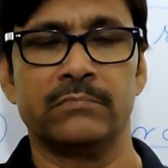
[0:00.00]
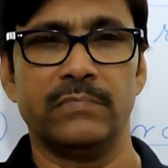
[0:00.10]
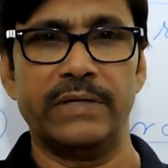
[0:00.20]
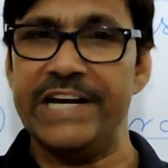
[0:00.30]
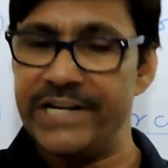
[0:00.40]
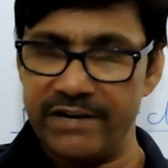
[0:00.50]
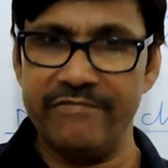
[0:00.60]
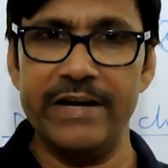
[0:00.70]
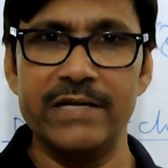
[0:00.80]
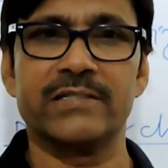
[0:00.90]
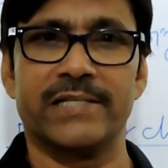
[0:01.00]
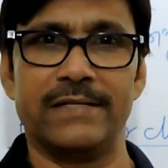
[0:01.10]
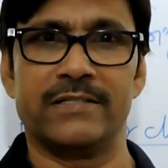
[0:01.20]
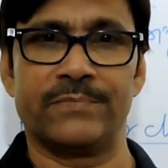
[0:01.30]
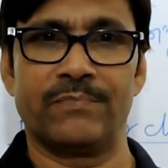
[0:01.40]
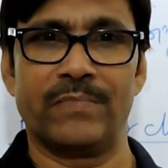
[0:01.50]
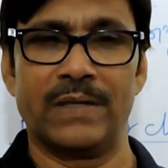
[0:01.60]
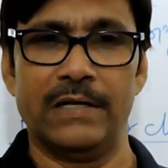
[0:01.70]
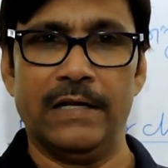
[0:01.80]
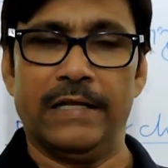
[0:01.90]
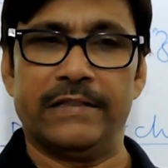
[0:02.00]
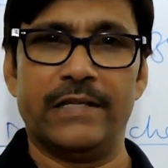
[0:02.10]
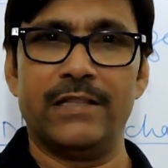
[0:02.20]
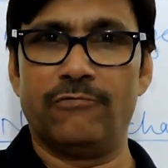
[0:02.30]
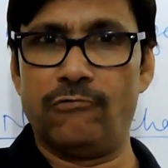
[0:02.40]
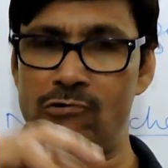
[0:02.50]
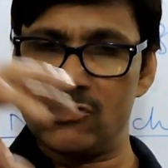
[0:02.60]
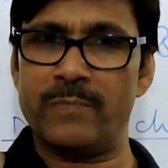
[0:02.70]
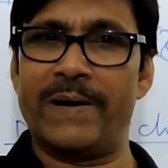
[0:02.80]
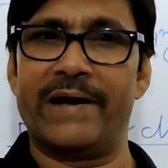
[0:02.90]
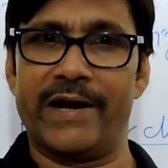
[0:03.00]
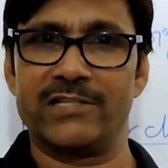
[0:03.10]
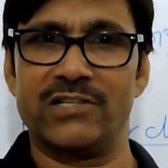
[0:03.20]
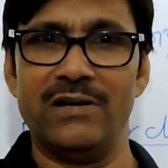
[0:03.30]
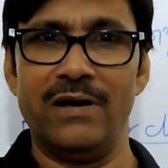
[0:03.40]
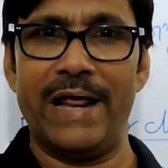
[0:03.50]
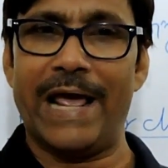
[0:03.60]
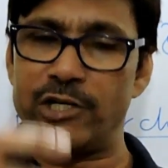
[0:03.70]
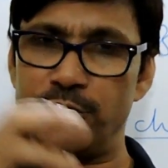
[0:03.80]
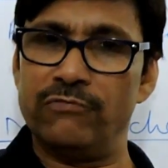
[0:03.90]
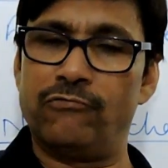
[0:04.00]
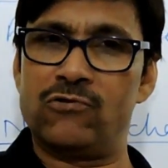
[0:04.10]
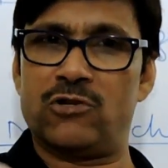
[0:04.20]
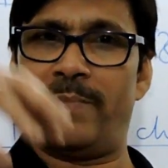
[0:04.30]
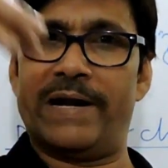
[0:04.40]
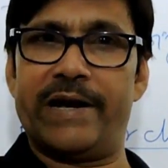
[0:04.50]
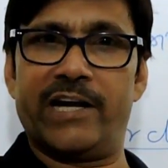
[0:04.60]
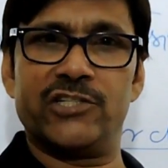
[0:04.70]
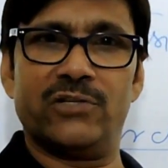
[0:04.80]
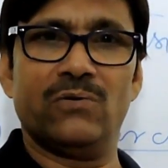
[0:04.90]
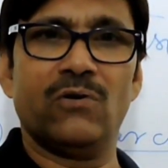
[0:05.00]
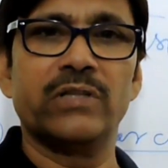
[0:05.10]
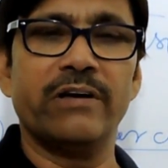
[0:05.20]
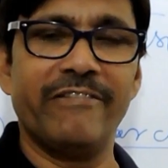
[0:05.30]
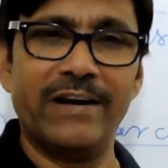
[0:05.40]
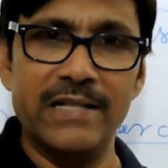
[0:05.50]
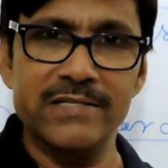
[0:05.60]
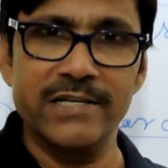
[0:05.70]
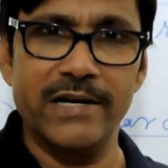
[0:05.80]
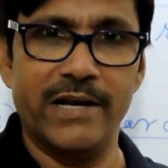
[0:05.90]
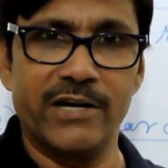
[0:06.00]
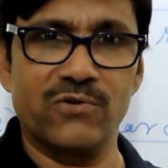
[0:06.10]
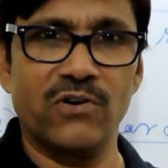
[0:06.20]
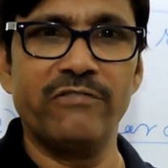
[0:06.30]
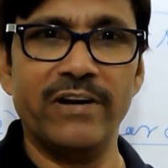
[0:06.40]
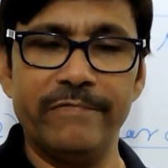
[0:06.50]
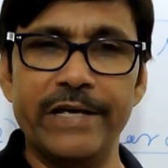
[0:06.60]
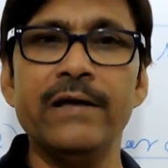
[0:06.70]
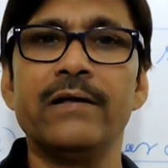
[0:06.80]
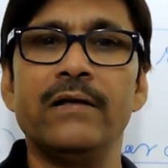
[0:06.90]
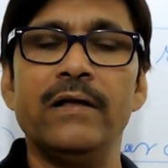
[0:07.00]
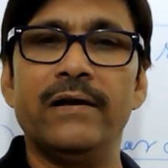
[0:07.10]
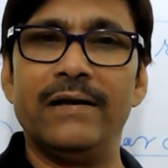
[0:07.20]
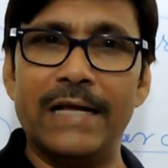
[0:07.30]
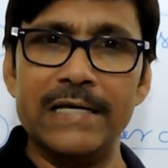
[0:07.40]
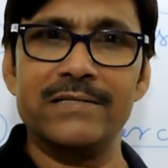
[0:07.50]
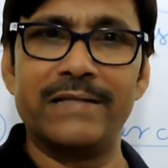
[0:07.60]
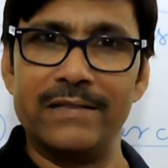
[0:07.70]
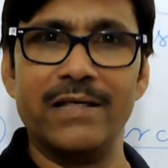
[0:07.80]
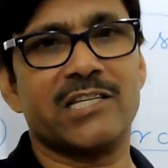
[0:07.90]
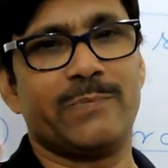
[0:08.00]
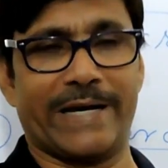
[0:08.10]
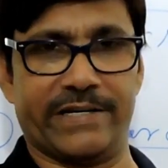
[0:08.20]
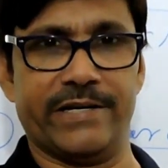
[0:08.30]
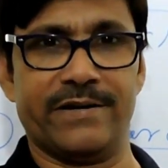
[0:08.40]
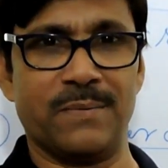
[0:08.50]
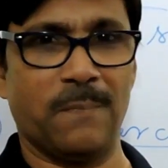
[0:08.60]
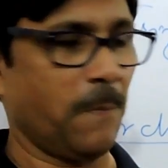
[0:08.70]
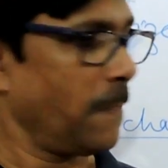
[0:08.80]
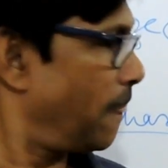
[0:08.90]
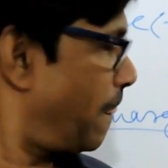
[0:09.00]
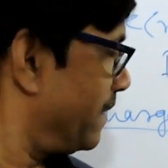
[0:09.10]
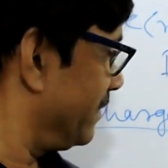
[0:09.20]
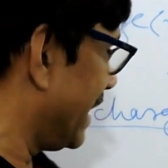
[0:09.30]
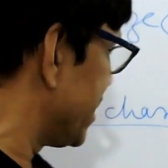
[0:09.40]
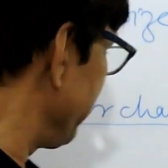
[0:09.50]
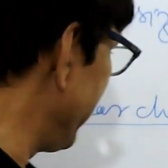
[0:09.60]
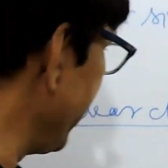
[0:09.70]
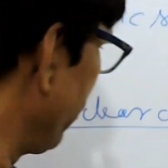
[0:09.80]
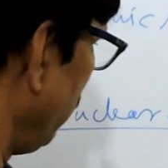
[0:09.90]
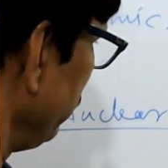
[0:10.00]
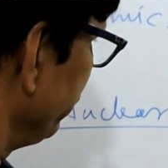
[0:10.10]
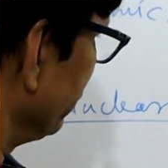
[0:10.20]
intervening cells, then the force of attraction, actual force of attraction on the valence shell electron will be less than the expected. That's meaning of